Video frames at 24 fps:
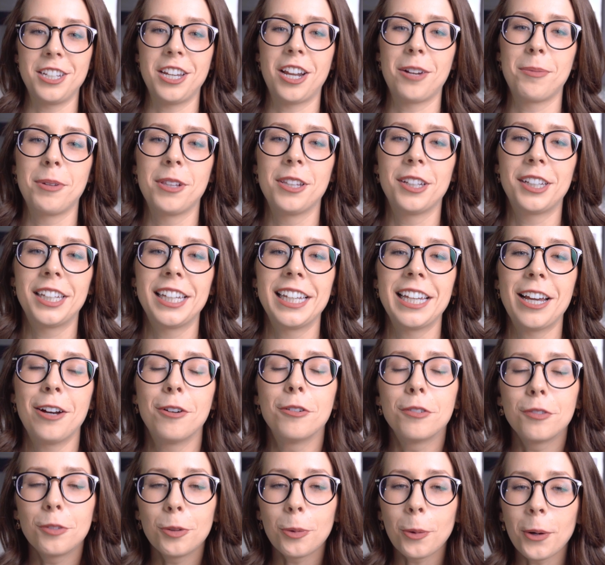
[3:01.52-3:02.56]
you gotta be looking
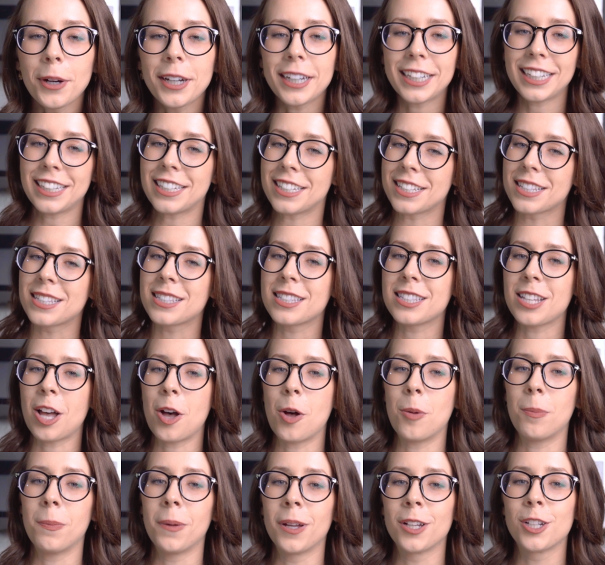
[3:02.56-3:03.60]
out for is
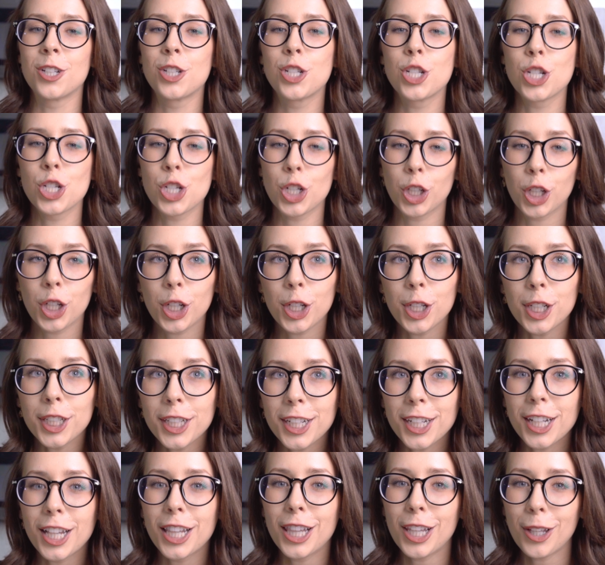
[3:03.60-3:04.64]
some shirred
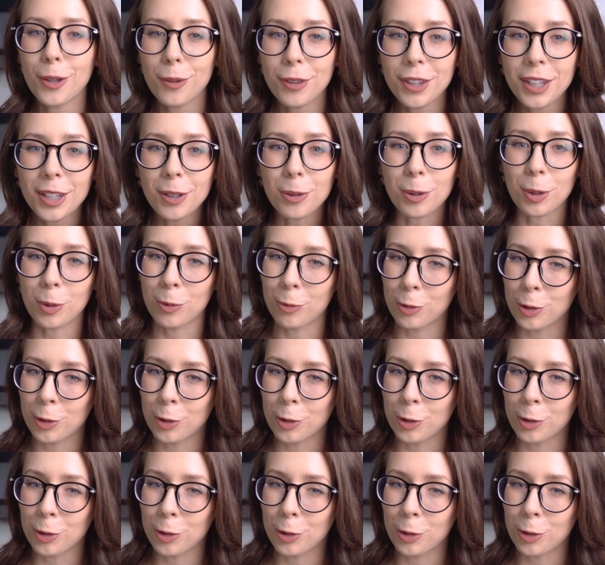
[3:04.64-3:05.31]
clothing or